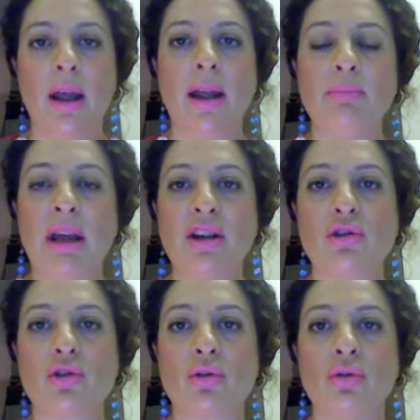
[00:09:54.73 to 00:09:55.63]
and make
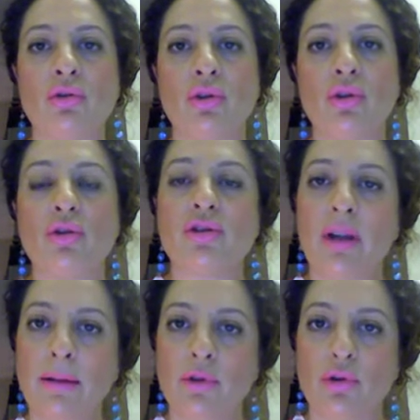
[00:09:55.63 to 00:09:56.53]
sure to use
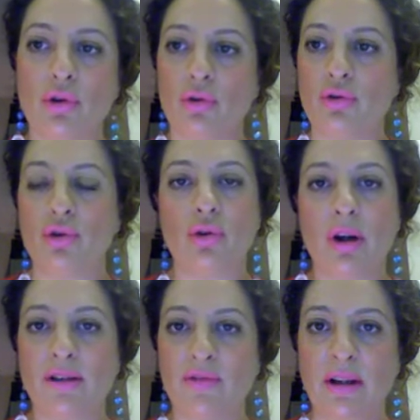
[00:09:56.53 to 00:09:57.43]
that to
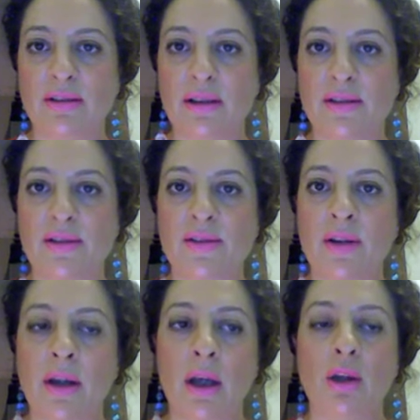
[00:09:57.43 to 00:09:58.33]
your advantage.
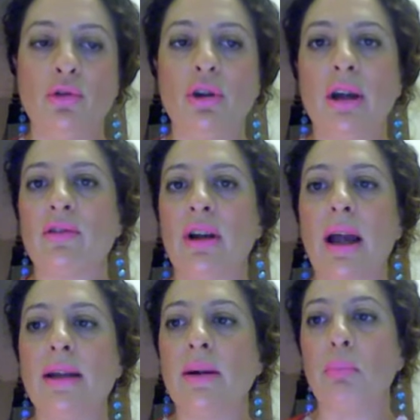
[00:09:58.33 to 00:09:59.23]
You can
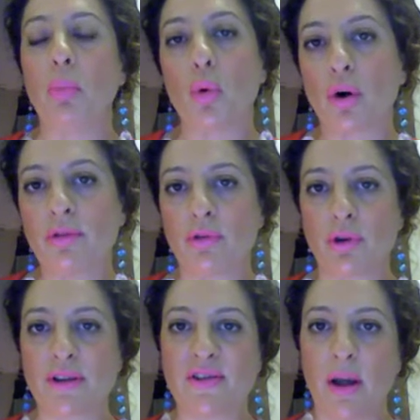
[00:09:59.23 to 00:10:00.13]
create a board, for
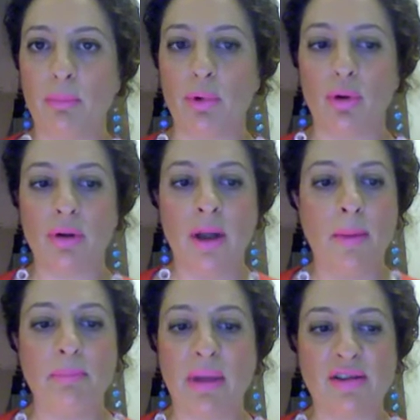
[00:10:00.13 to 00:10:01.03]
example,
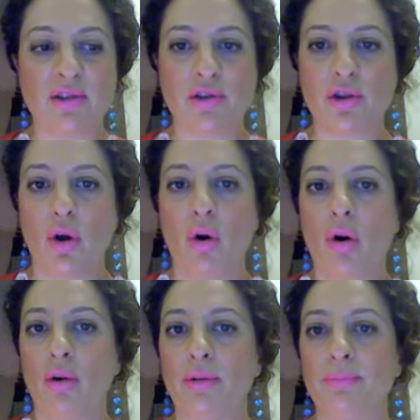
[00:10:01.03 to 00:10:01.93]
based
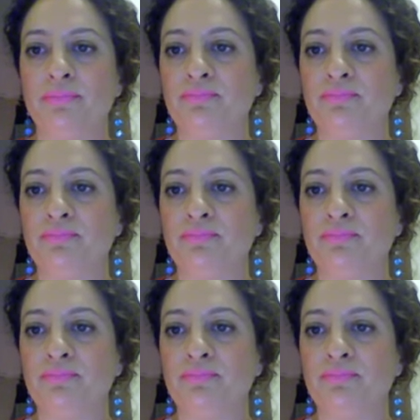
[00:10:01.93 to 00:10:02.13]
on